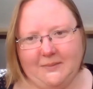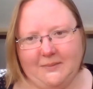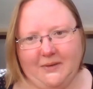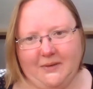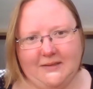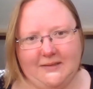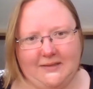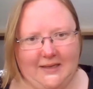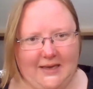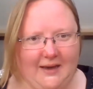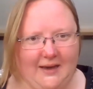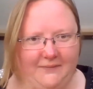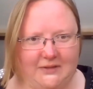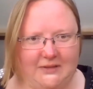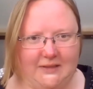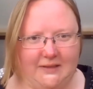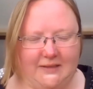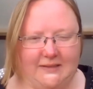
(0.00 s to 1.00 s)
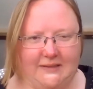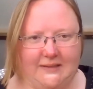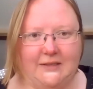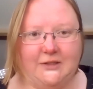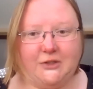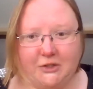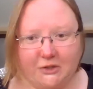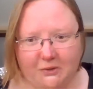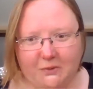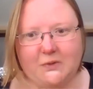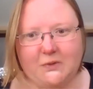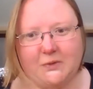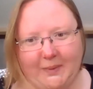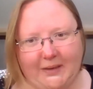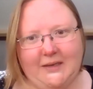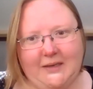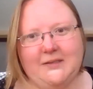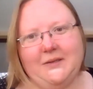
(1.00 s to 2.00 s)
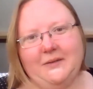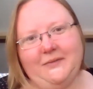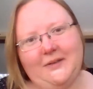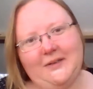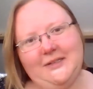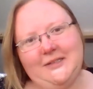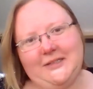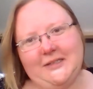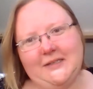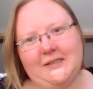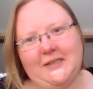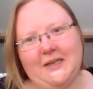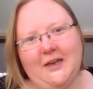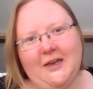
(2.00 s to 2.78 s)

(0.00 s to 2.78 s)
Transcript: because they advertise it, do speak to funders.